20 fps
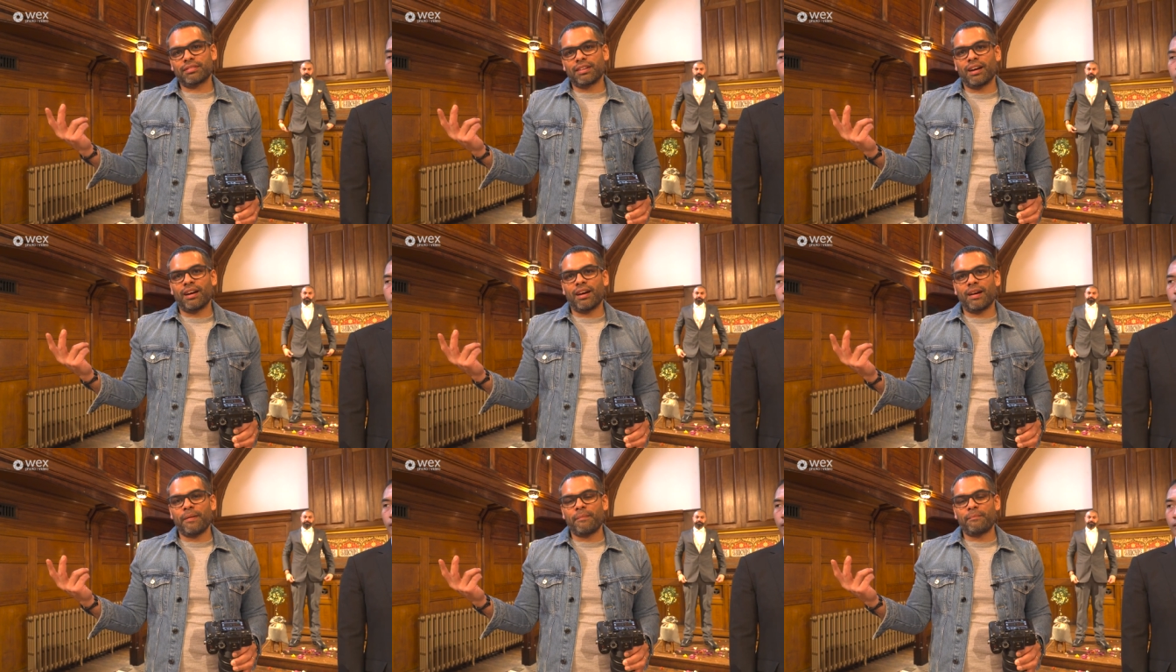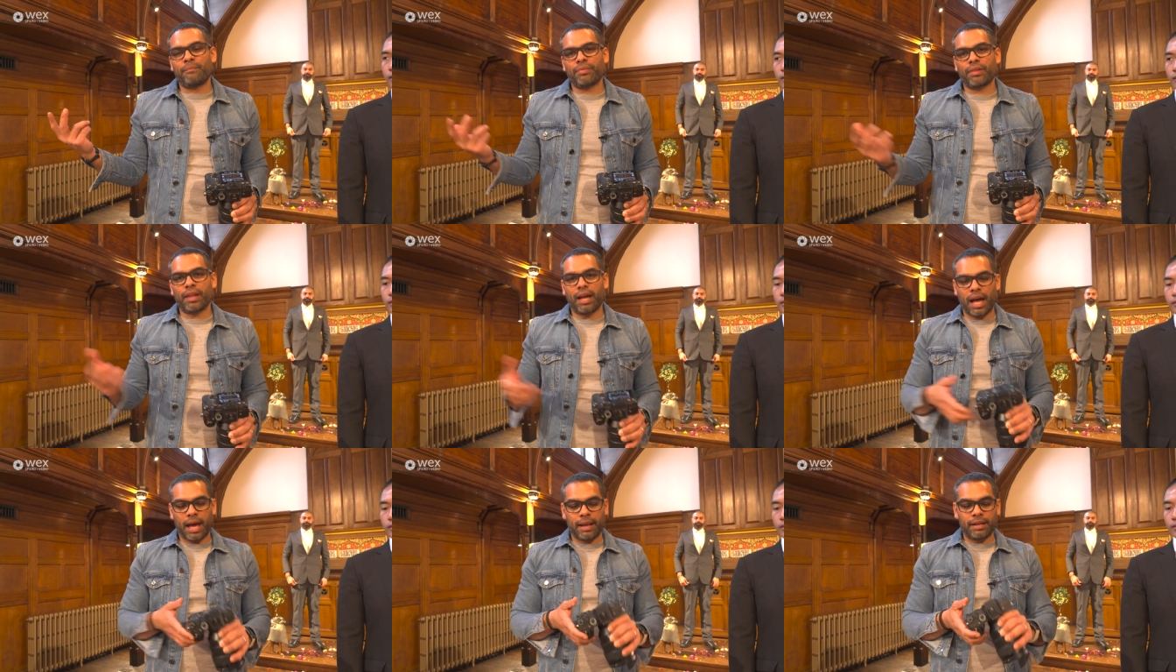Um,
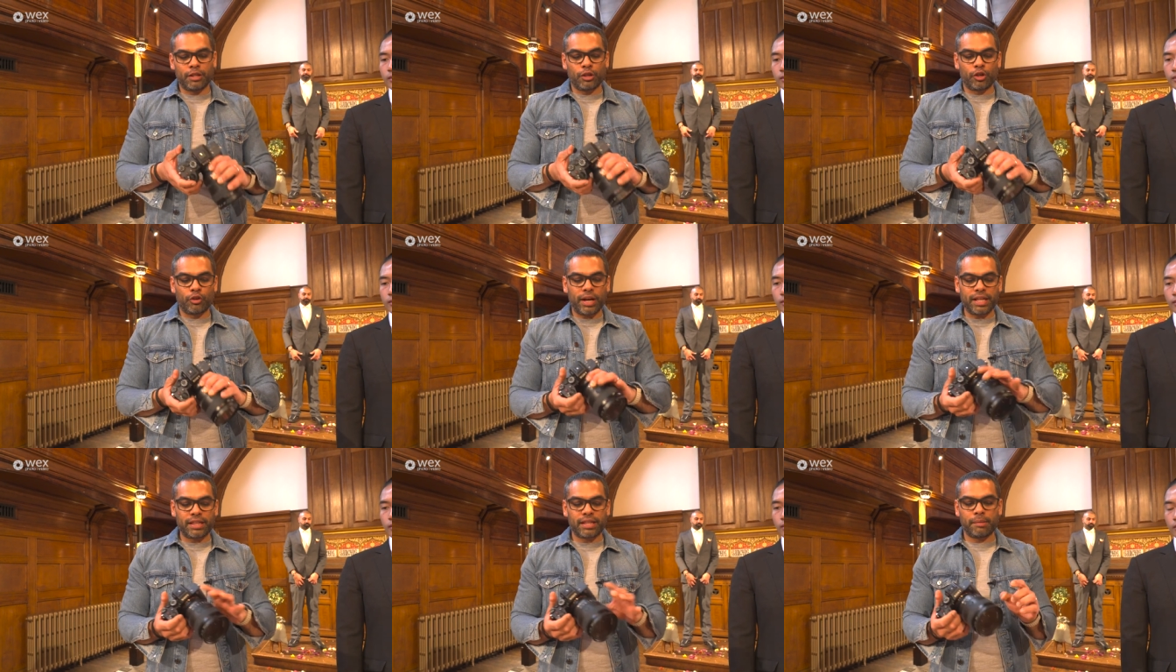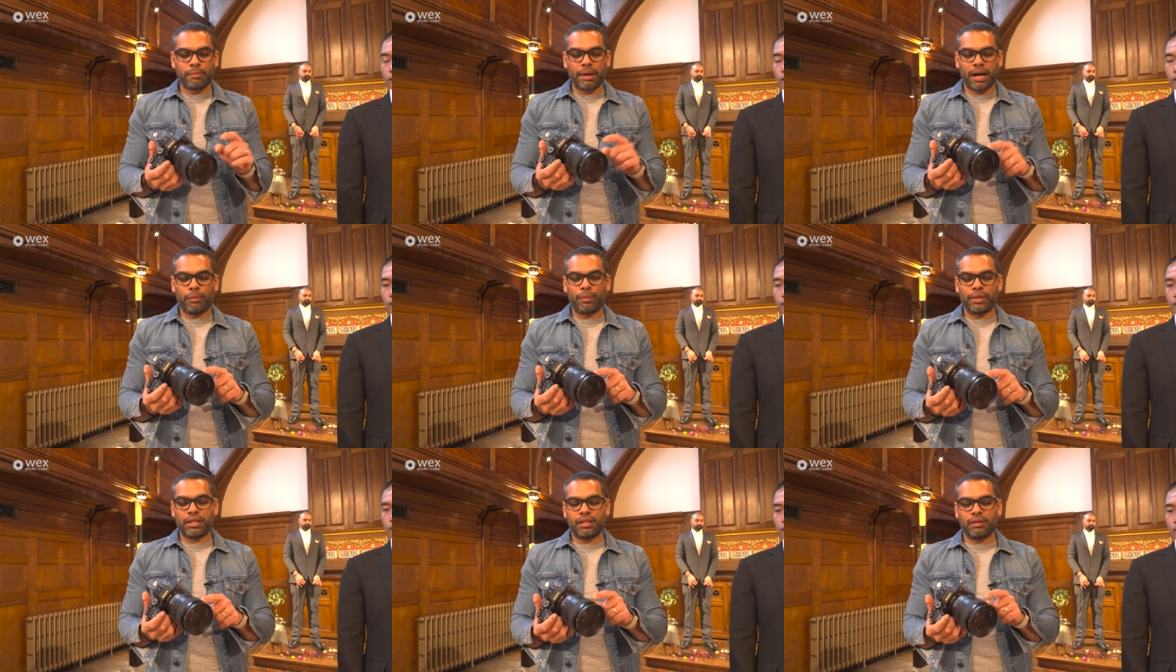and the great thing
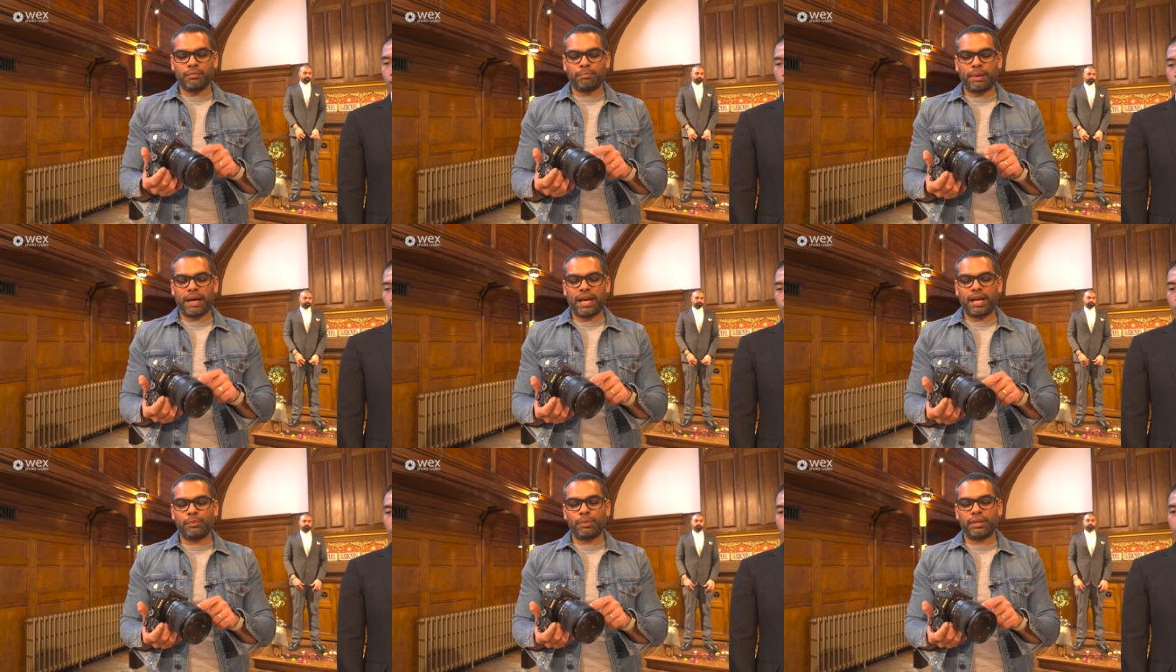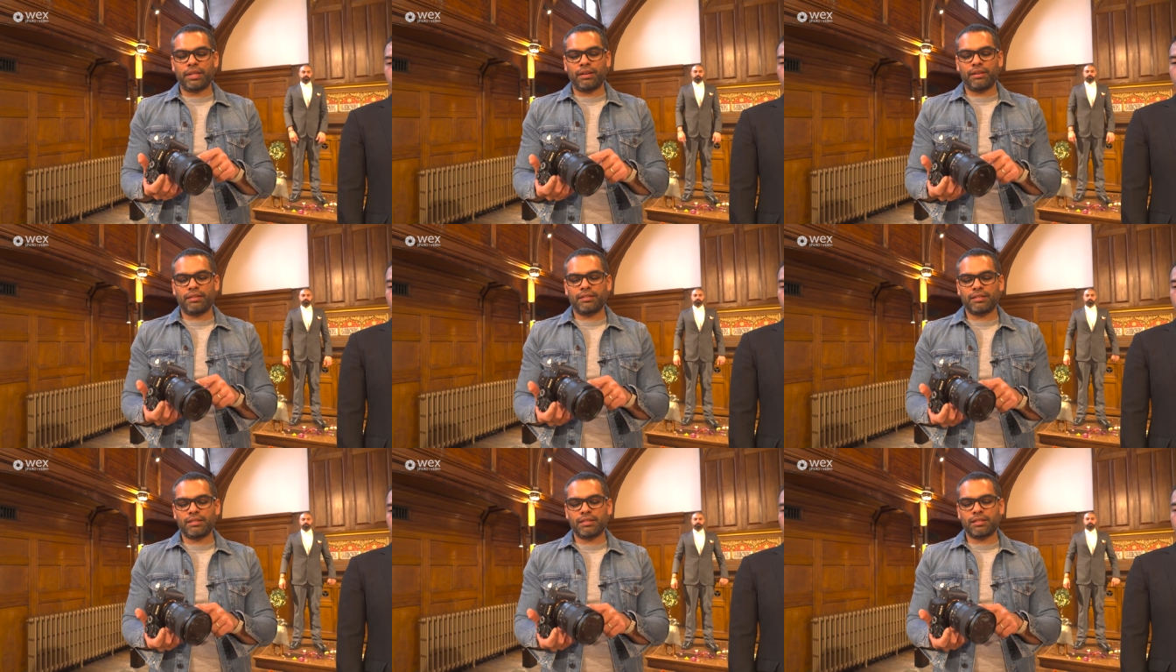about with the, paired with
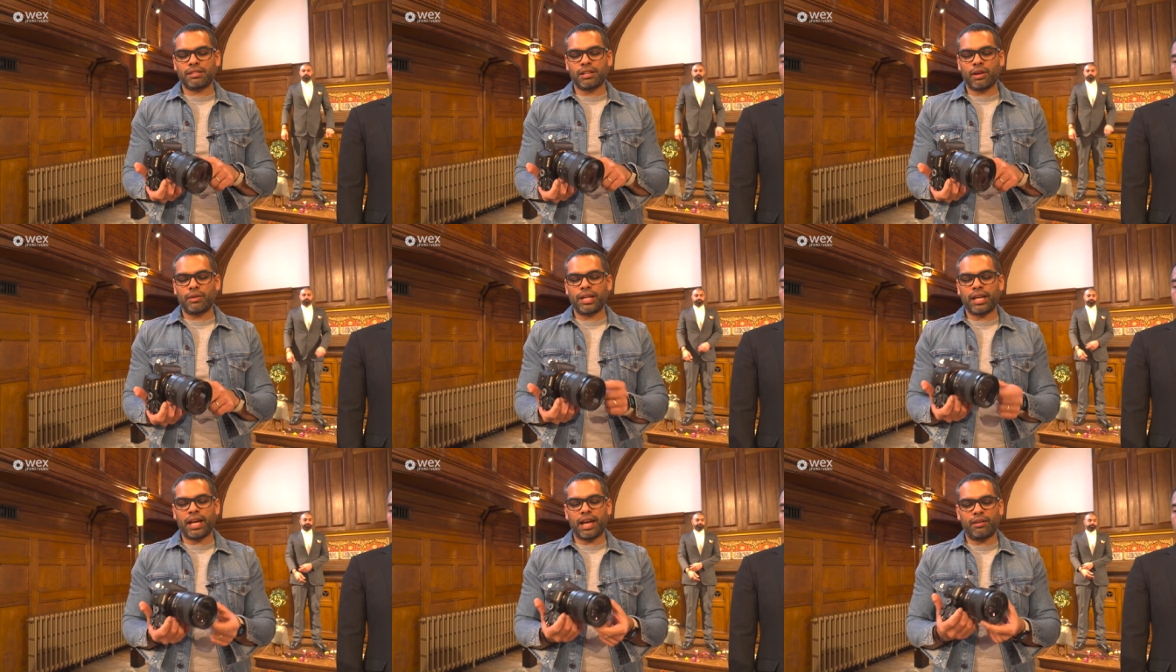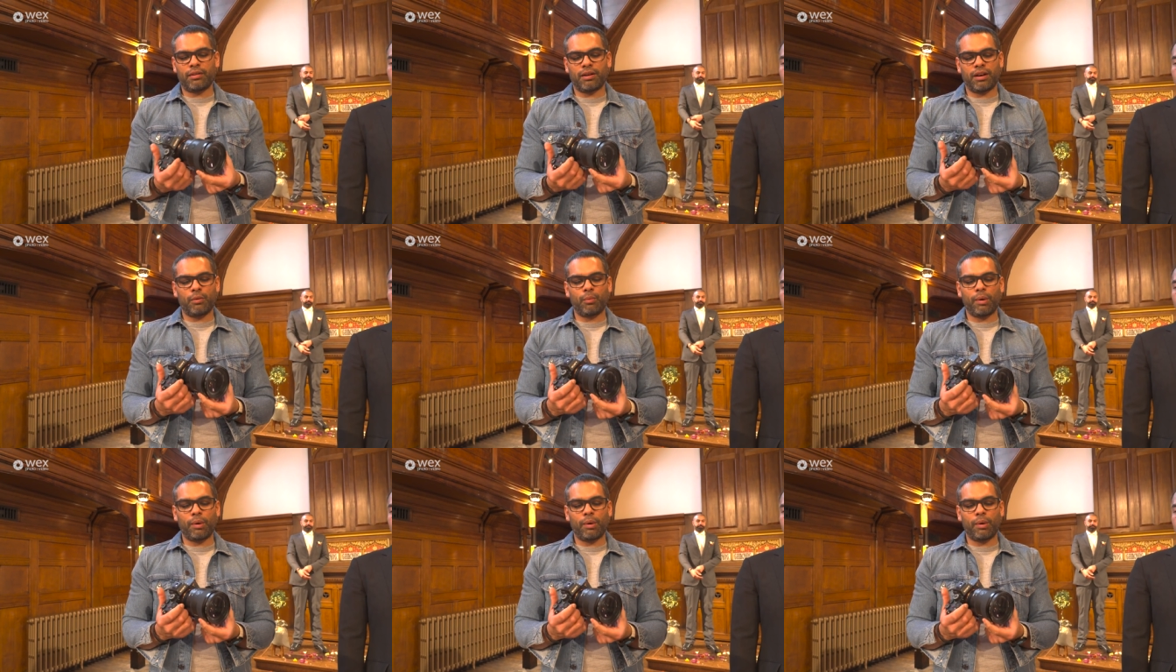the Sony uh,